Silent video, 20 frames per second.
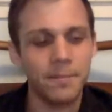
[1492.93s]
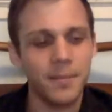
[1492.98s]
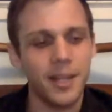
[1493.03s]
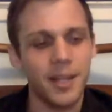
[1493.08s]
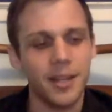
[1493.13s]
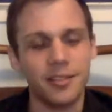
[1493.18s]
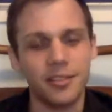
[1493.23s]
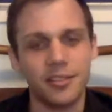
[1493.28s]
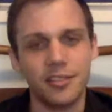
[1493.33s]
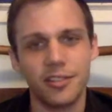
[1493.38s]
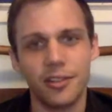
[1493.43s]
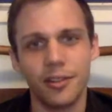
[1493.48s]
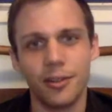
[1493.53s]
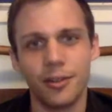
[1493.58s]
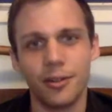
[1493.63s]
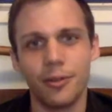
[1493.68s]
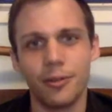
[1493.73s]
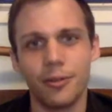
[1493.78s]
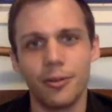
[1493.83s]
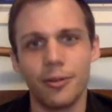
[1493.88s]
And
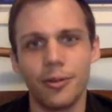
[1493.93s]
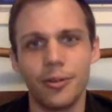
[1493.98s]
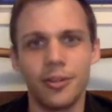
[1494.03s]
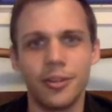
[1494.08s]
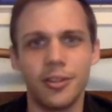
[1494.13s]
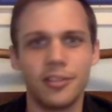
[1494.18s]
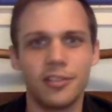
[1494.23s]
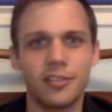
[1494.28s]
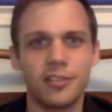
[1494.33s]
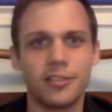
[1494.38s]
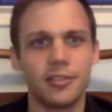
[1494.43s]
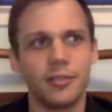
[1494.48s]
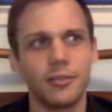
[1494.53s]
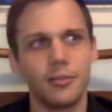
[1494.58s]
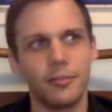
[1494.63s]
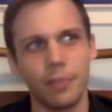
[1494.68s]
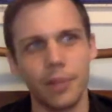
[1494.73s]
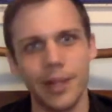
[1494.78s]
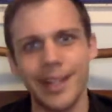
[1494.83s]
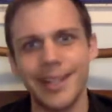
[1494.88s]
so this
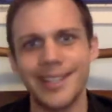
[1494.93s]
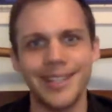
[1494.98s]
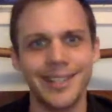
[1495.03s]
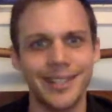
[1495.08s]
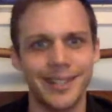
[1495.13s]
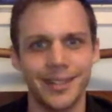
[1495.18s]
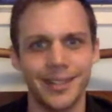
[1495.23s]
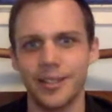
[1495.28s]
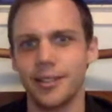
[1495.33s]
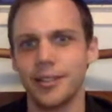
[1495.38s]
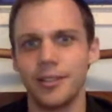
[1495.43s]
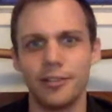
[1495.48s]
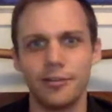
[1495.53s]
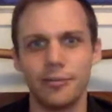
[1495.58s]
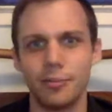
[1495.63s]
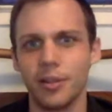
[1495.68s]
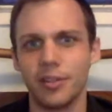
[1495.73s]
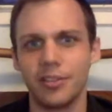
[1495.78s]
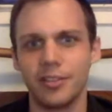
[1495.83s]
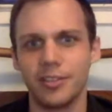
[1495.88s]
blending
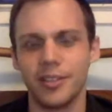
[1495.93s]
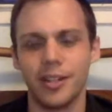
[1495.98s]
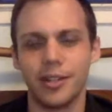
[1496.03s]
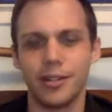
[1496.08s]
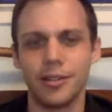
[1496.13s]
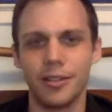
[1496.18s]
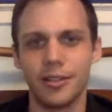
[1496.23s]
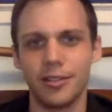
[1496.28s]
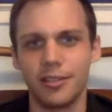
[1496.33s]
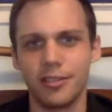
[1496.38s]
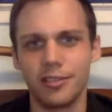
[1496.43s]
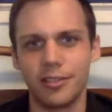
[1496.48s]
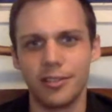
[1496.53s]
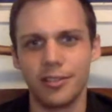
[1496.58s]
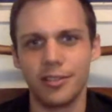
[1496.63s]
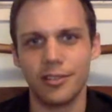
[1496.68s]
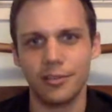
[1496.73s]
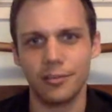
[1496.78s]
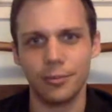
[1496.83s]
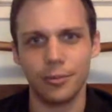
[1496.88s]
of personalities
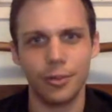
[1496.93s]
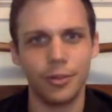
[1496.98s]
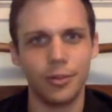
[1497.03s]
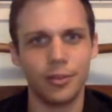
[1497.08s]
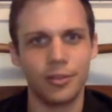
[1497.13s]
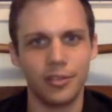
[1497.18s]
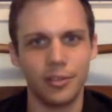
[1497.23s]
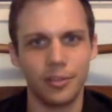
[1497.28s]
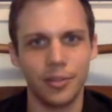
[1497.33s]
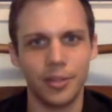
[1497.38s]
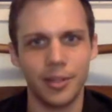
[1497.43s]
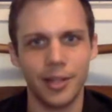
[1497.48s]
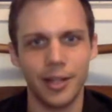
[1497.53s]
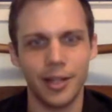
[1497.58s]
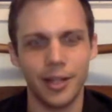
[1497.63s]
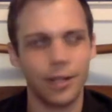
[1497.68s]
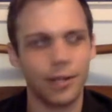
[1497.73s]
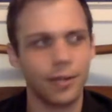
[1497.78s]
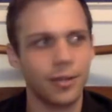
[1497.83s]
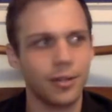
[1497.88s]
is really something
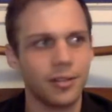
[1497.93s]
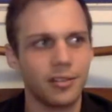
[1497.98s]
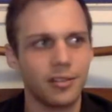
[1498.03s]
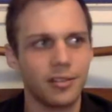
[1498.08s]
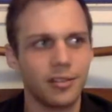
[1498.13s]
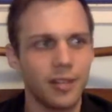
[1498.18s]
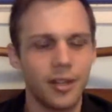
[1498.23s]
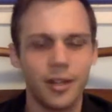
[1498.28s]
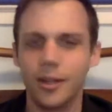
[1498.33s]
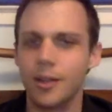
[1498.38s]
that creates